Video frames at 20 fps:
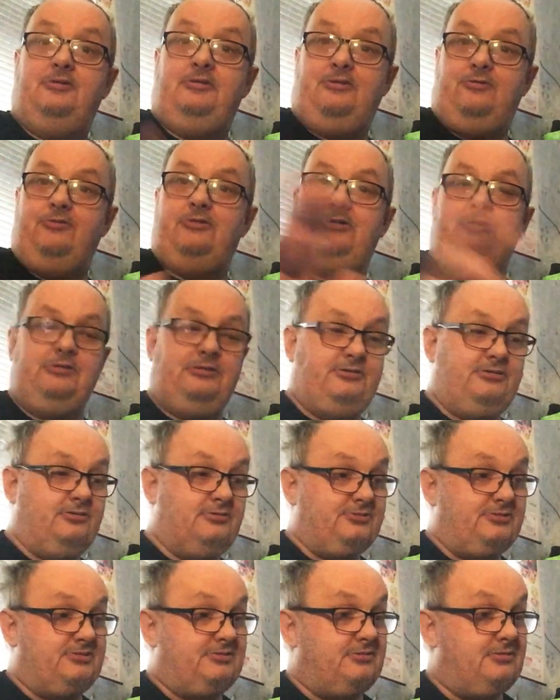He really
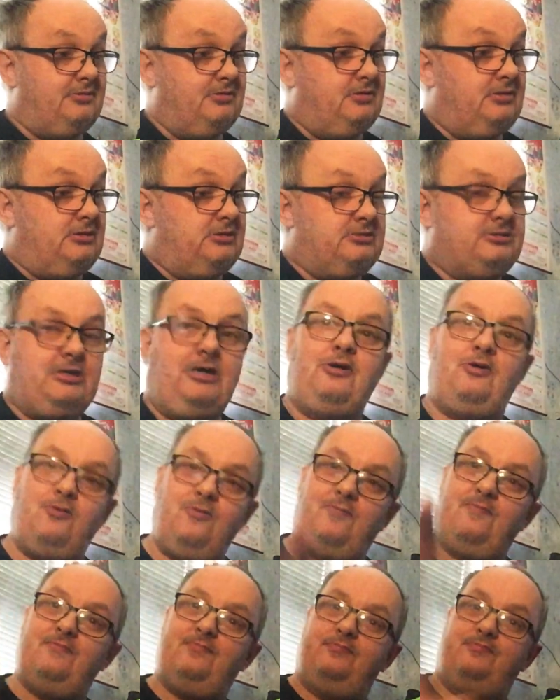does.
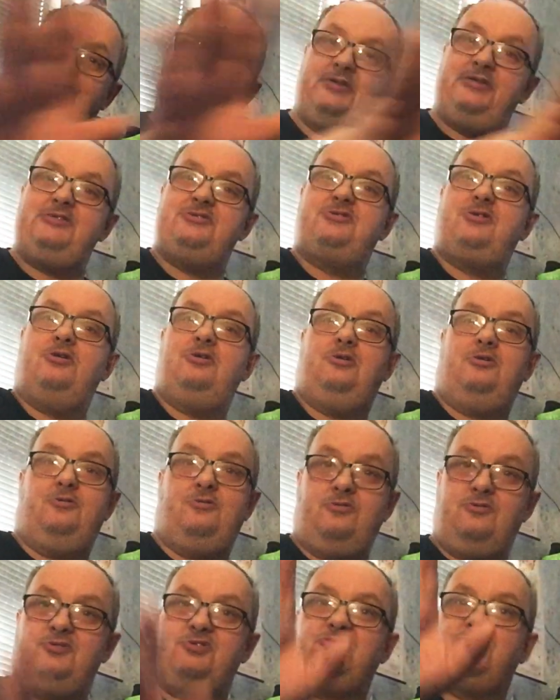So please
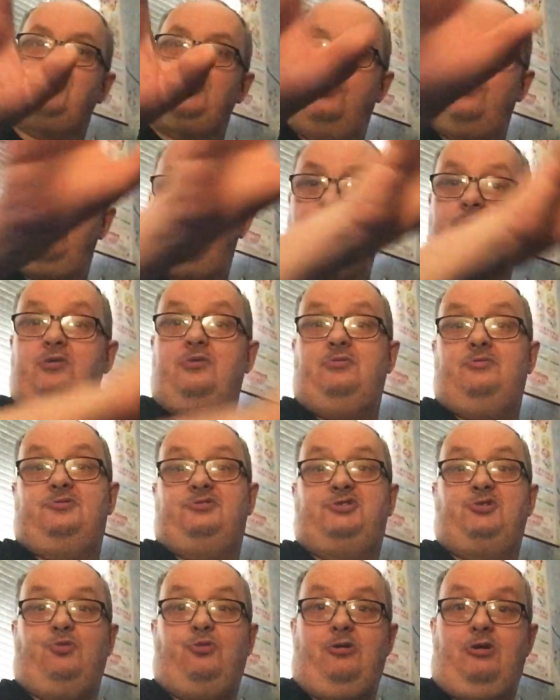go sub
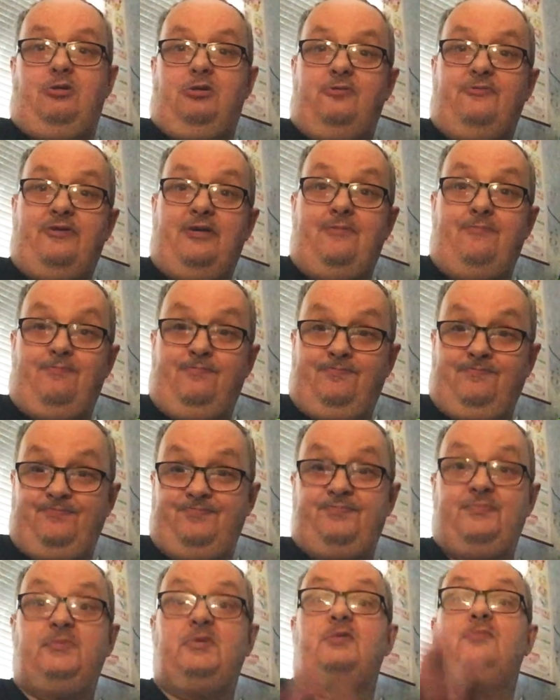to all of them.
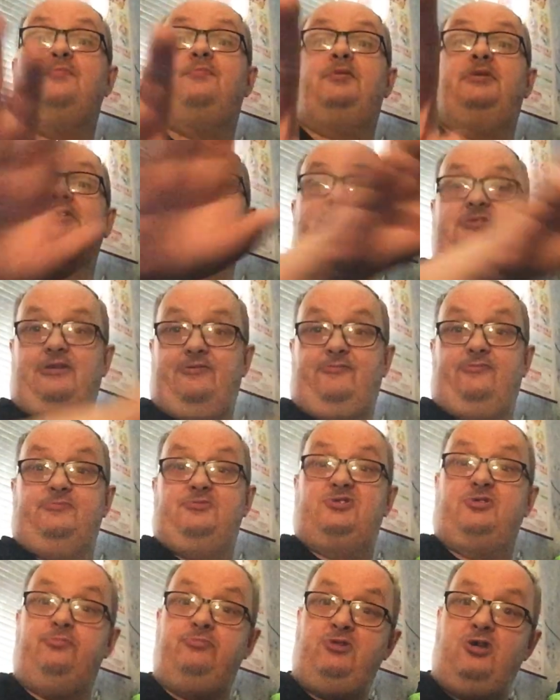Please give
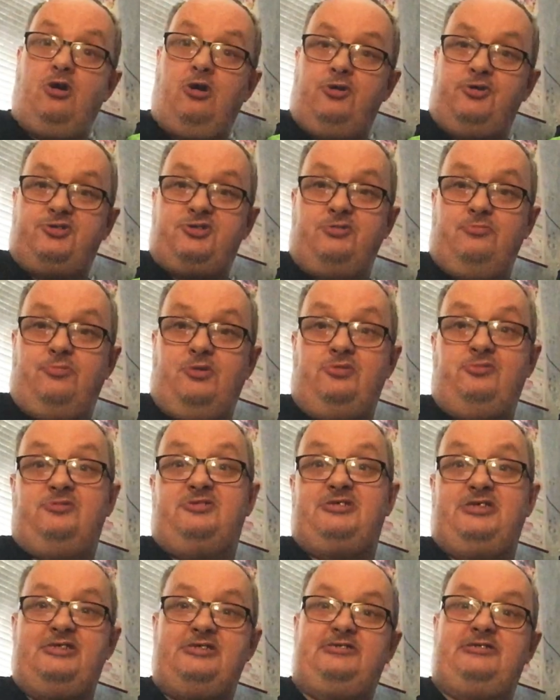them some Yorkshireman
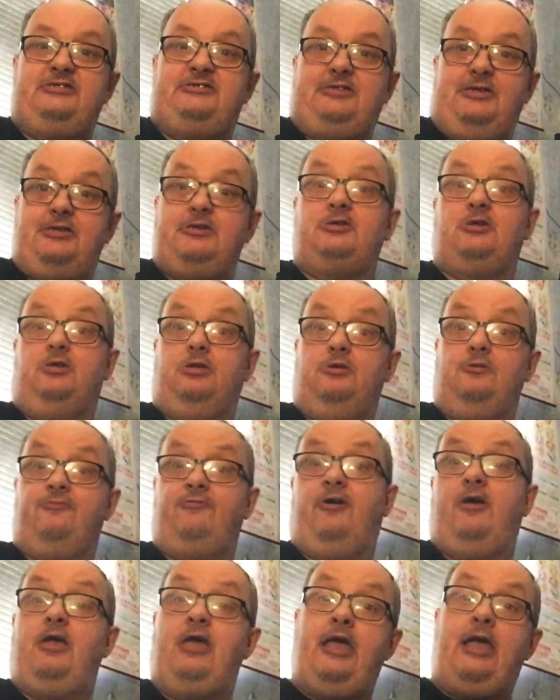66
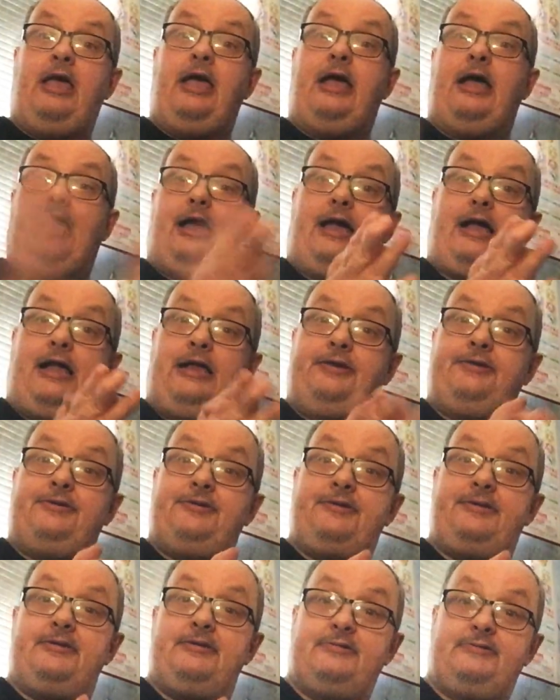love.
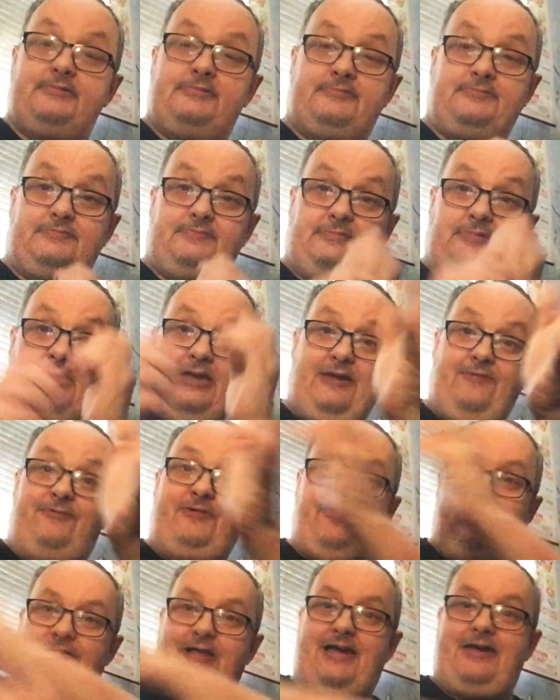And
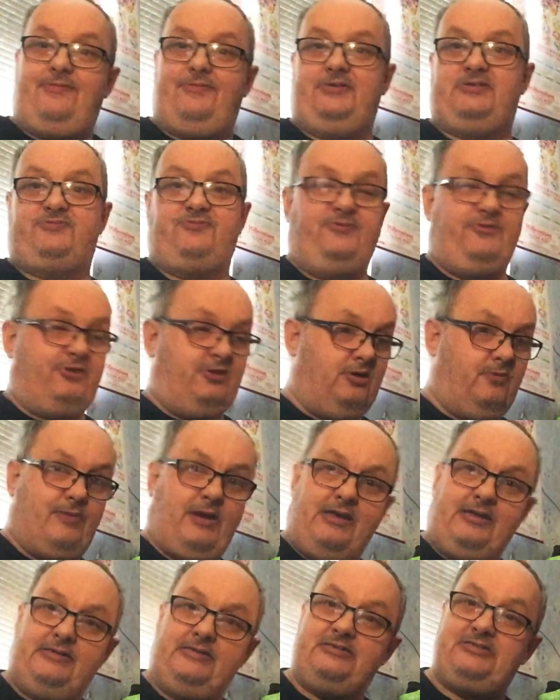if you like this video
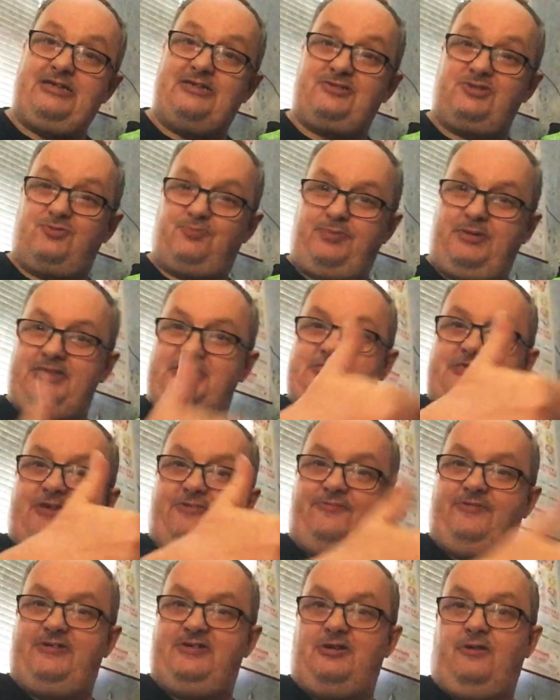by any chance, please
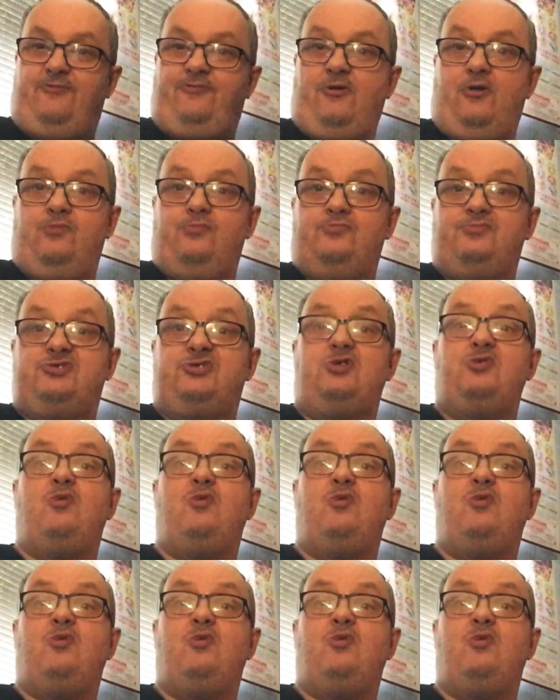give it a thumbs